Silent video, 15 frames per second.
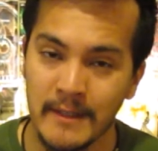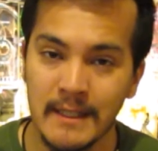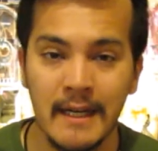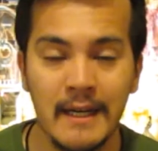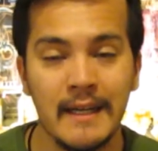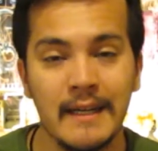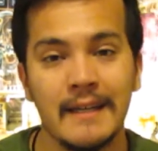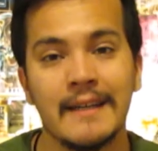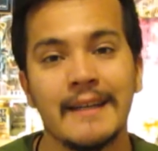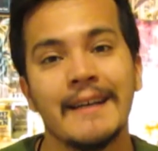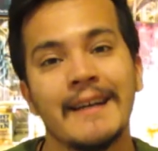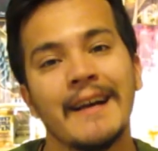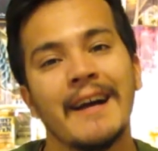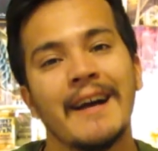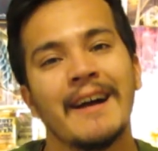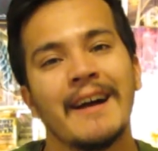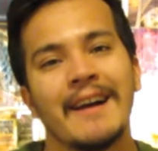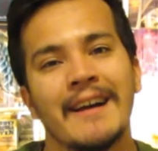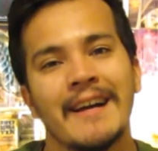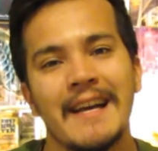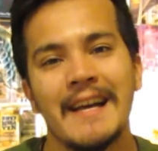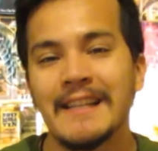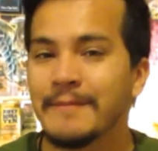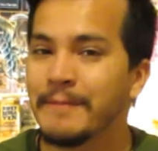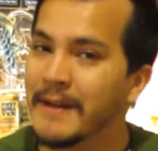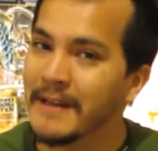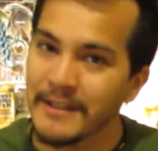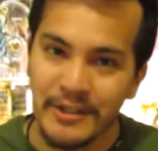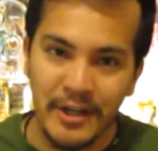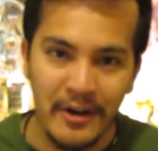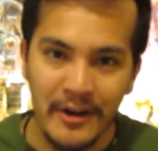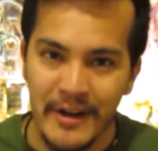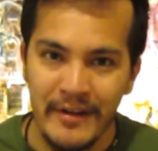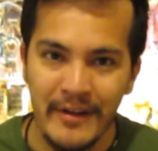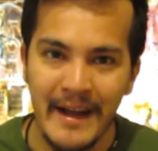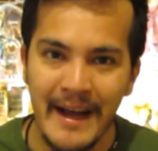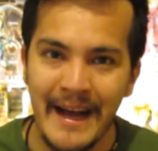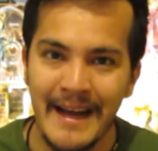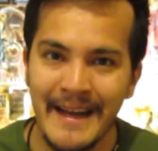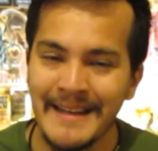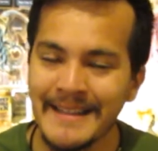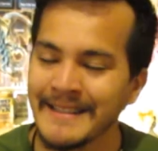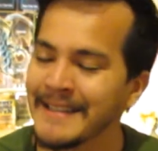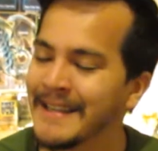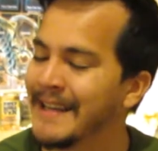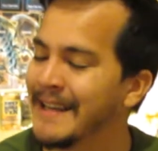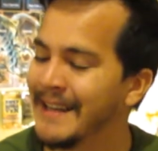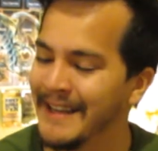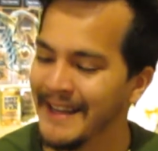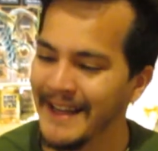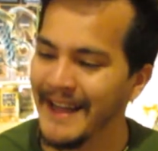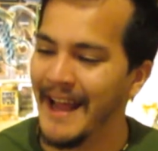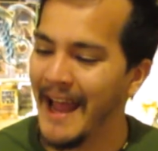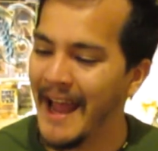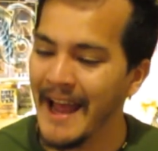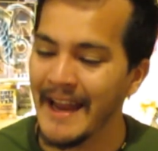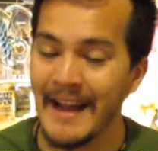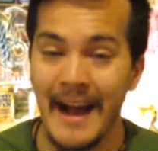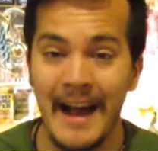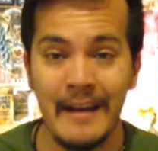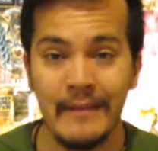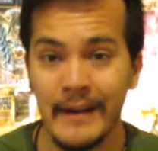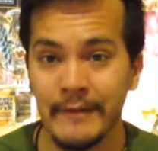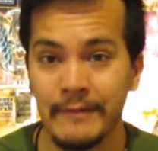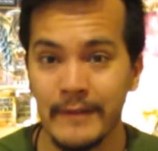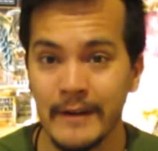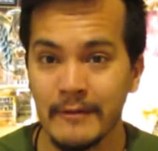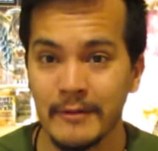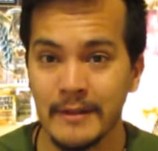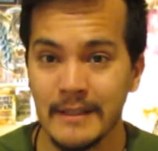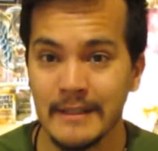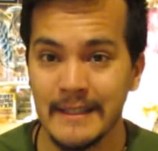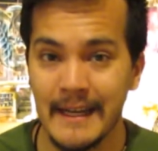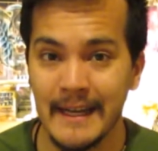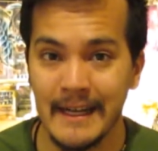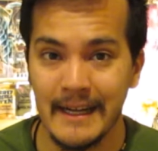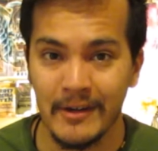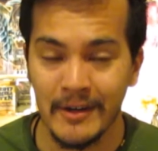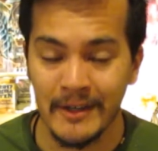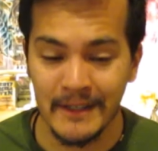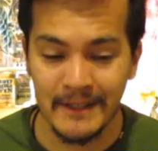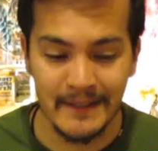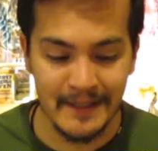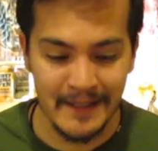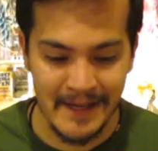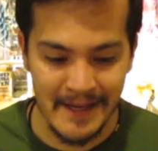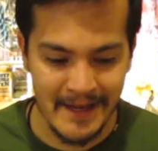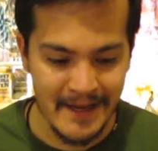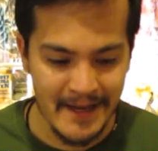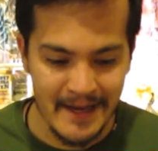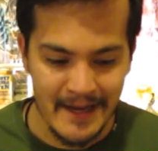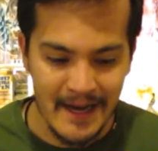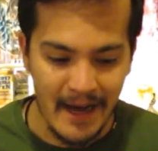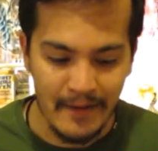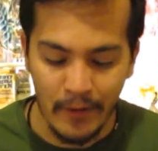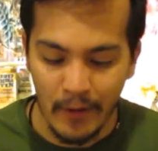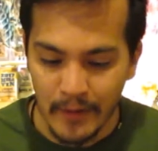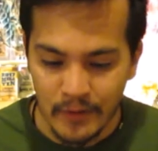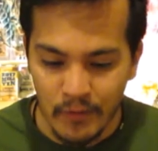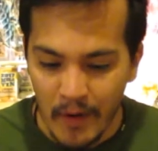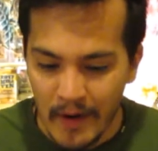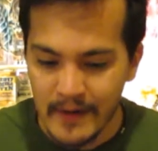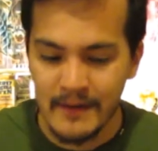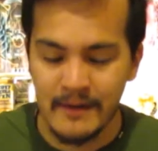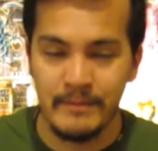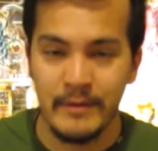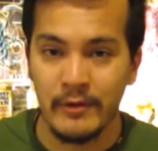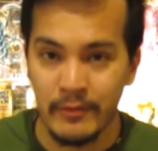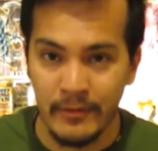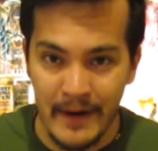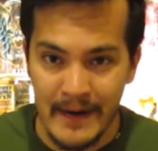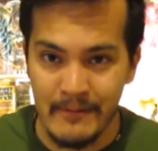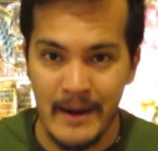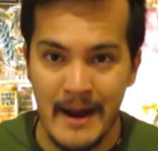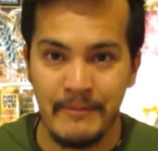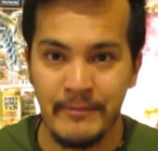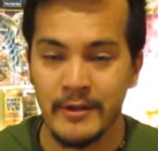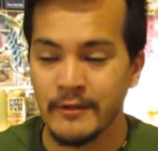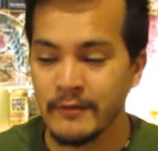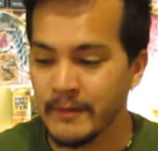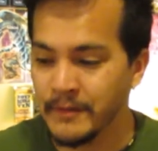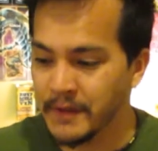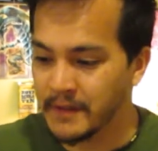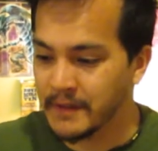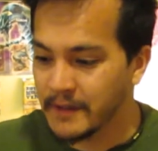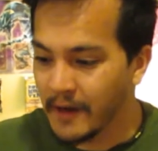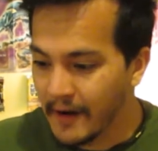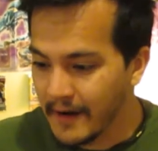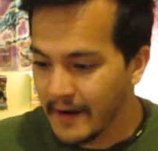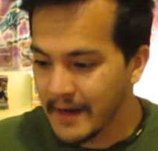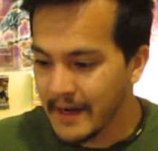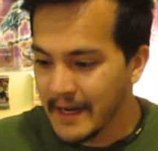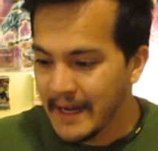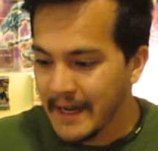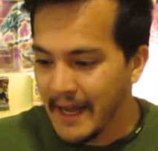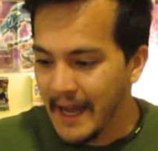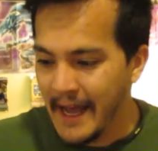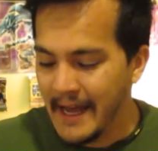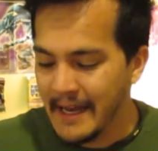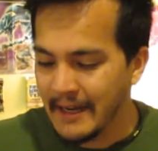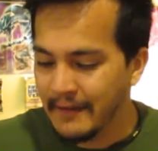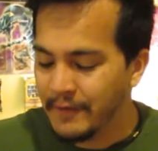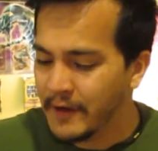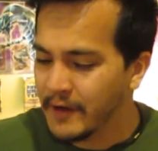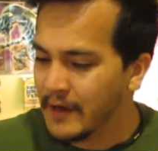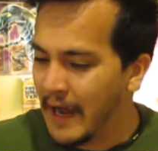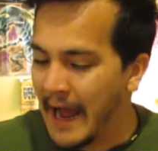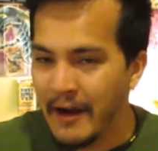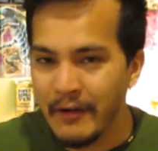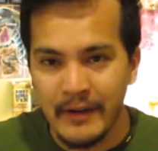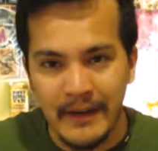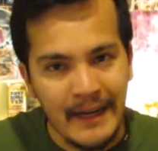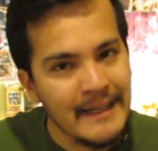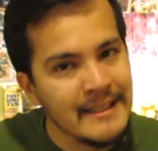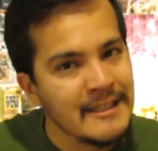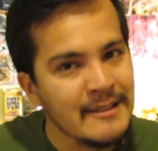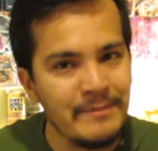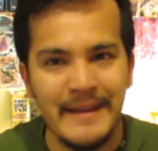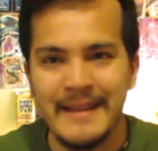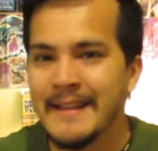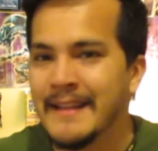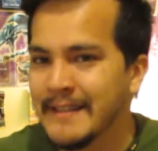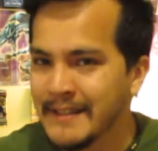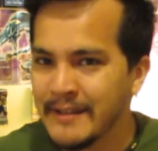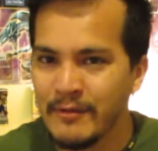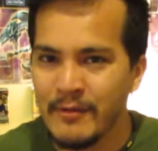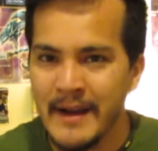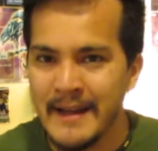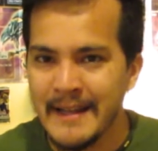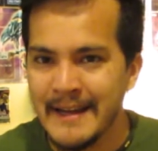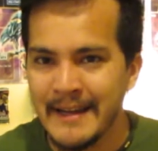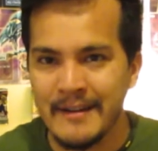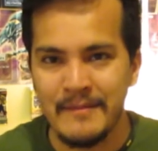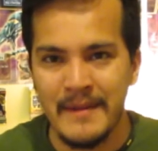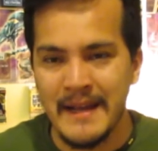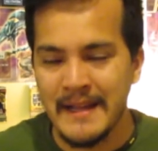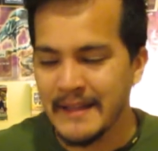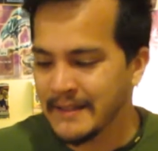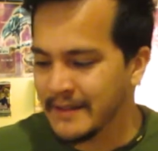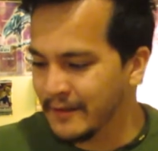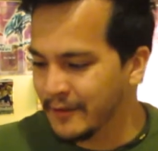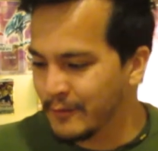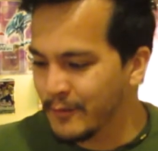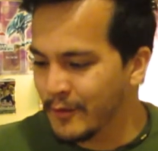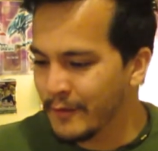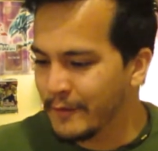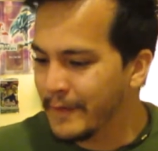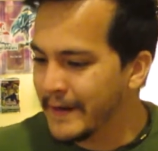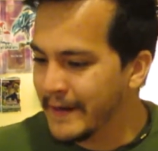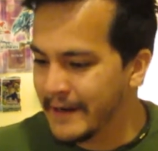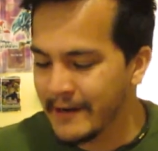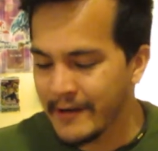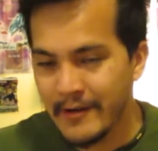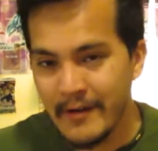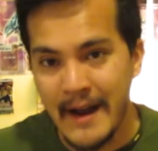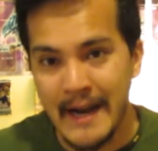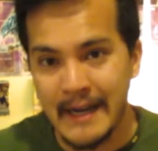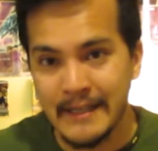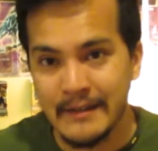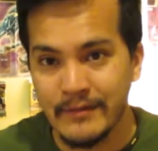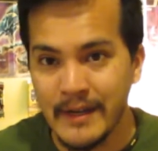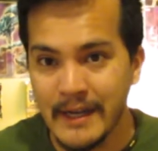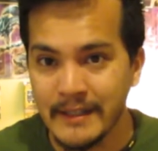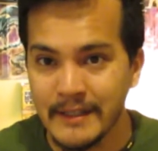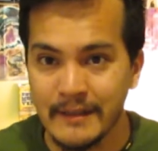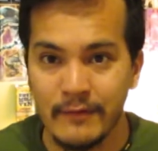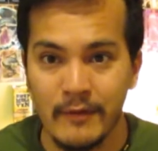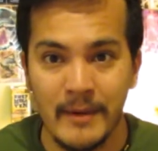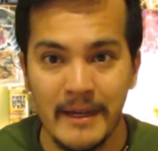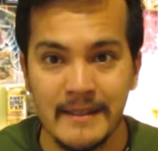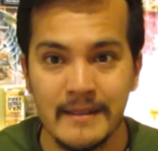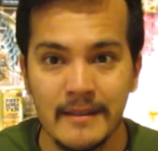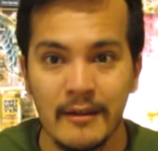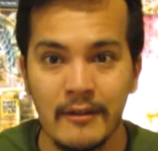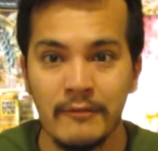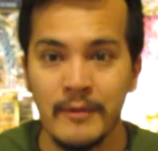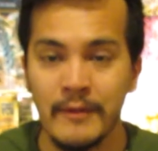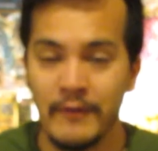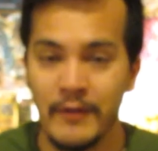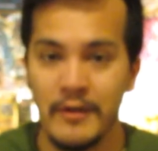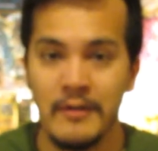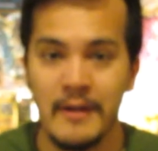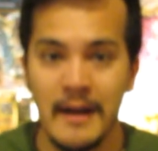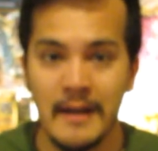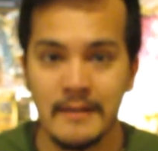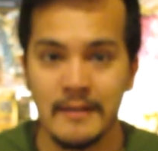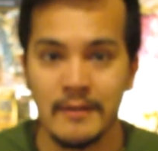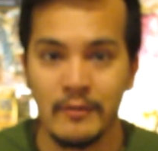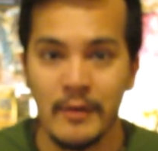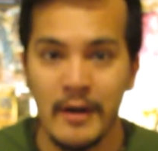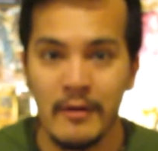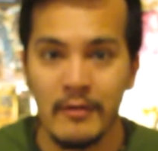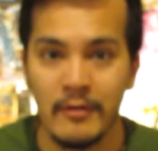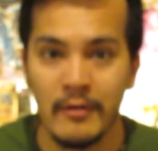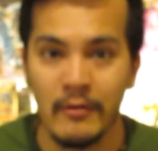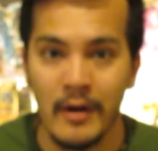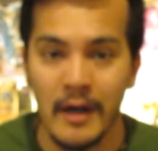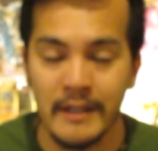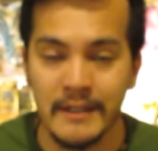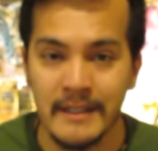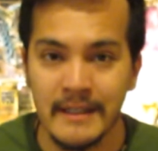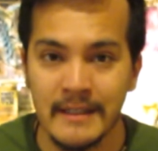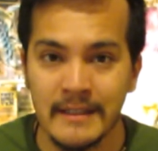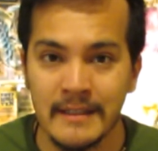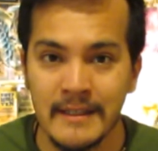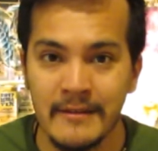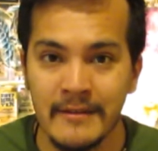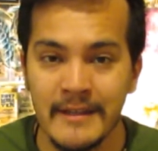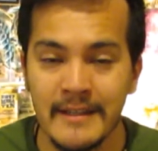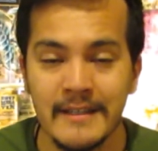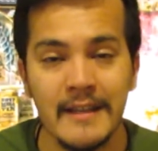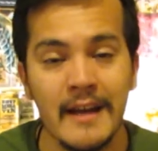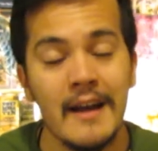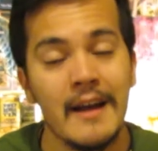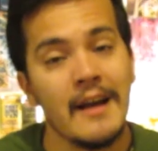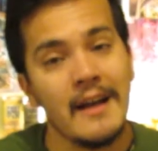saga. It's been a journey, you guys, and I've had fun with the deck. Honestly, I've always wanted to build Raidraptors from the start, and I figured how could I spin this in a way that can make this a little more fun and interactive, not just for myself, but for you guys as well who are watching this series.